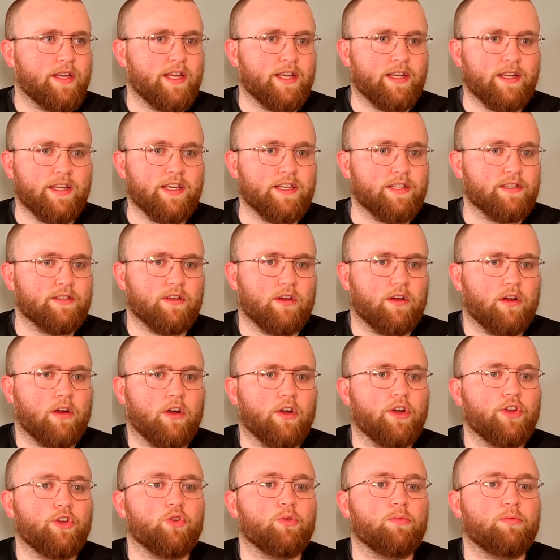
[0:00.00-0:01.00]
And he's
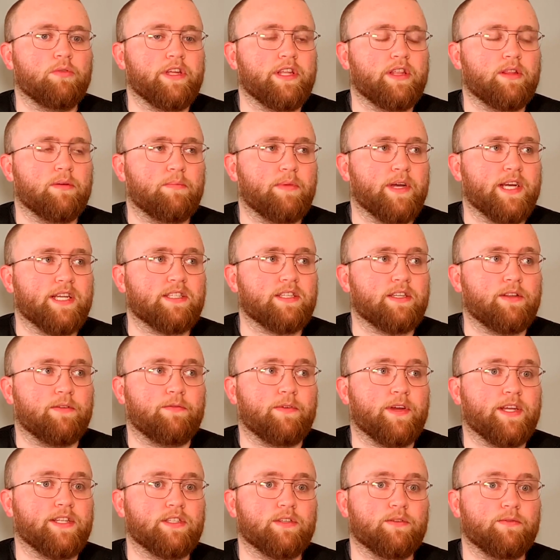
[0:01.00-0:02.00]
arguably the best
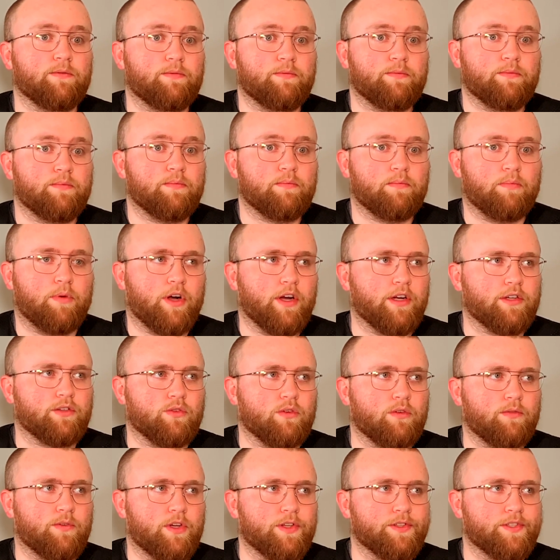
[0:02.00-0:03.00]
defensive
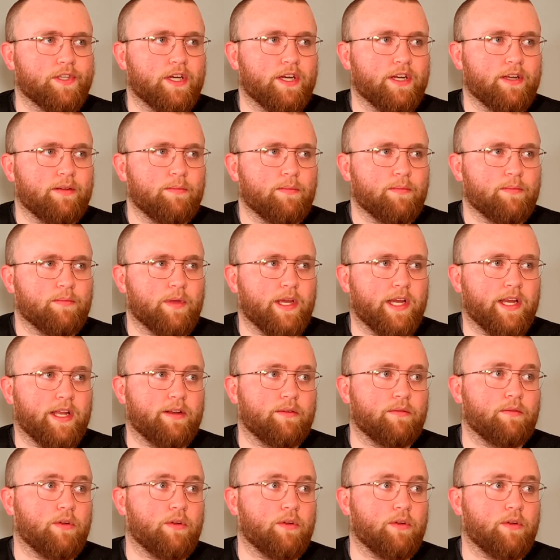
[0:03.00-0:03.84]
boxer of all time and